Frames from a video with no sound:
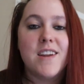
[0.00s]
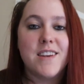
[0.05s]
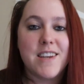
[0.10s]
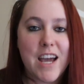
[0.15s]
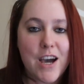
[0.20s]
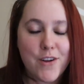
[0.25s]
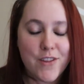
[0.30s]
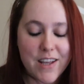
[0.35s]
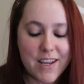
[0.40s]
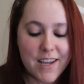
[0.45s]

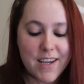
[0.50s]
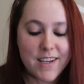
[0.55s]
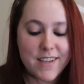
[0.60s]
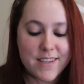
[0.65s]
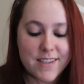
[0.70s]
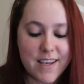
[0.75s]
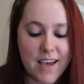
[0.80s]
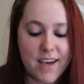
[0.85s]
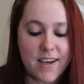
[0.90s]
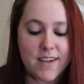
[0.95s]
Now, like I
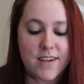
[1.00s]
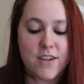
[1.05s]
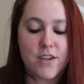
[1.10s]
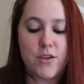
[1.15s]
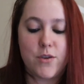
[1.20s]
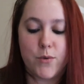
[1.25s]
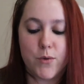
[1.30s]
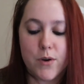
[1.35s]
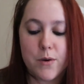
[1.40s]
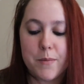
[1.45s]

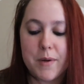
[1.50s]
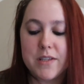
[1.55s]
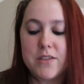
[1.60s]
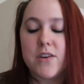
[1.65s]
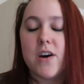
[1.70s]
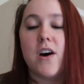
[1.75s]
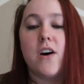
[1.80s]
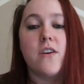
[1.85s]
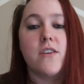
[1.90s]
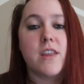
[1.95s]
said, your
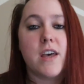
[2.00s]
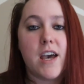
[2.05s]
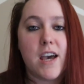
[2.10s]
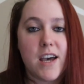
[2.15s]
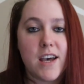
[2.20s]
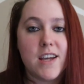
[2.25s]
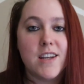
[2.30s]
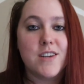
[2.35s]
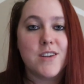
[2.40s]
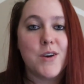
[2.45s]
mental health
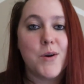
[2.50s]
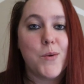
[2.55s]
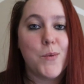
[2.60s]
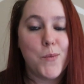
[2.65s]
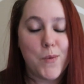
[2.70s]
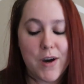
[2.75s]
and